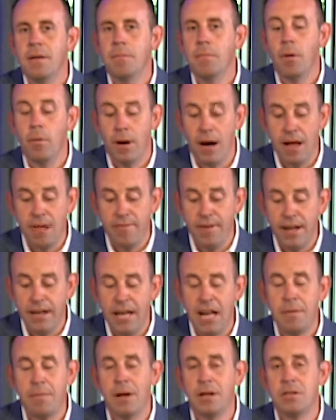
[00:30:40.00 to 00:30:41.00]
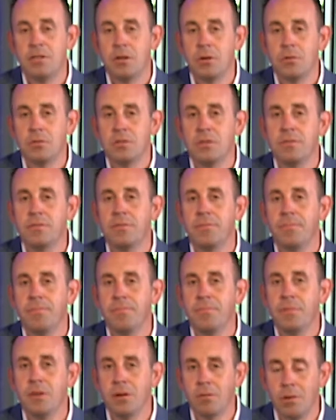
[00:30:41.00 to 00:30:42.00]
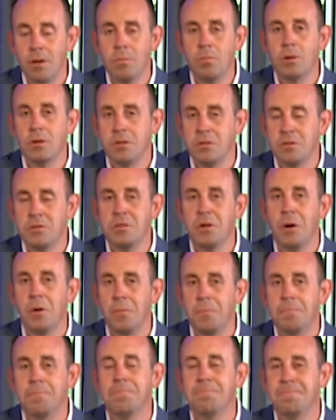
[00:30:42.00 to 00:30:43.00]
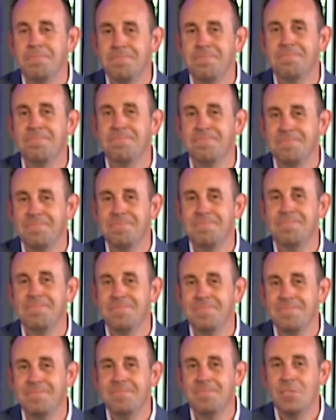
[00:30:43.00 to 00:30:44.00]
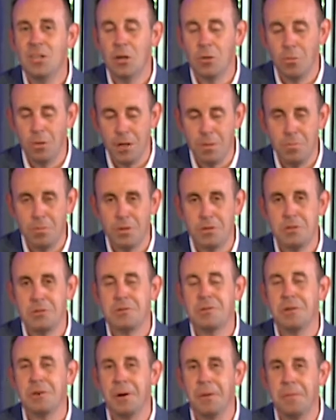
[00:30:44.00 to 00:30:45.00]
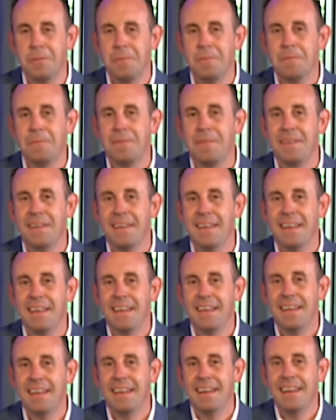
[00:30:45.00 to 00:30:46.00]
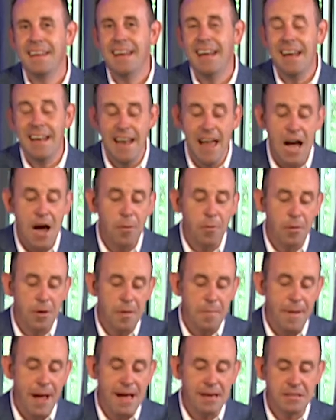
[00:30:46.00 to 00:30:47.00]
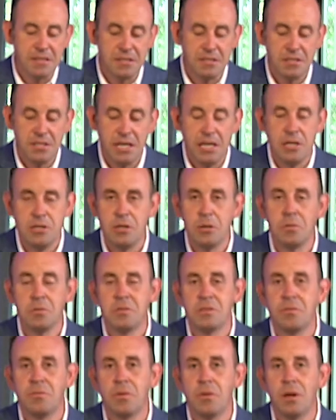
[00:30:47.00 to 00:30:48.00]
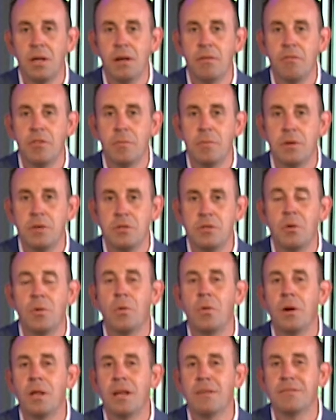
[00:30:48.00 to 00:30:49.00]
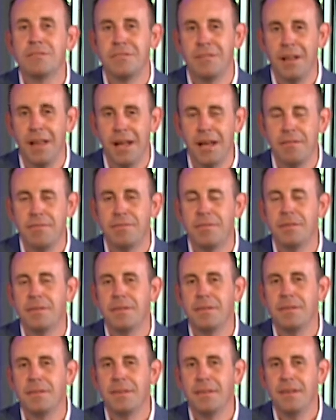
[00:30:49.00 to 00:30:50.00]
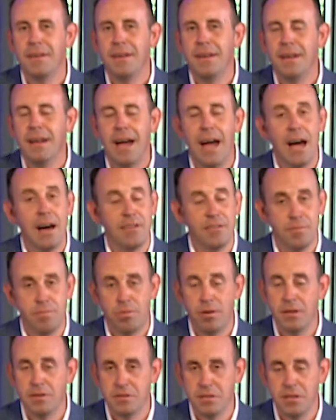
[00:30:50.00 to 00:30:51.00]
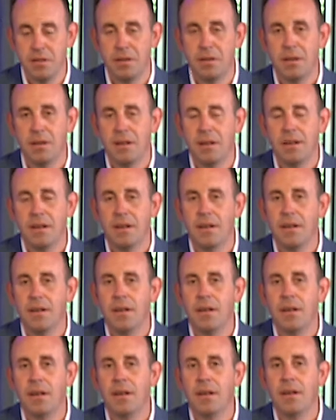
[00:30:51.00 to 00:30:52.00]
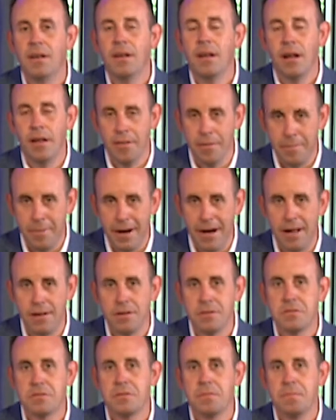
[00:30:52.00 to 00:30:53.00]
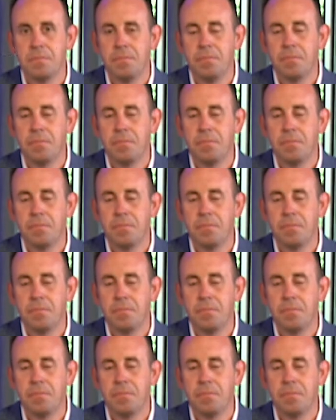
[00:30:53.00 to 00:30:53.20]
But what I found out about Joseph, you reap what you sow. You reap what you sow. And now we're about to see Joseph will live the majority of his life out of prison in the palace.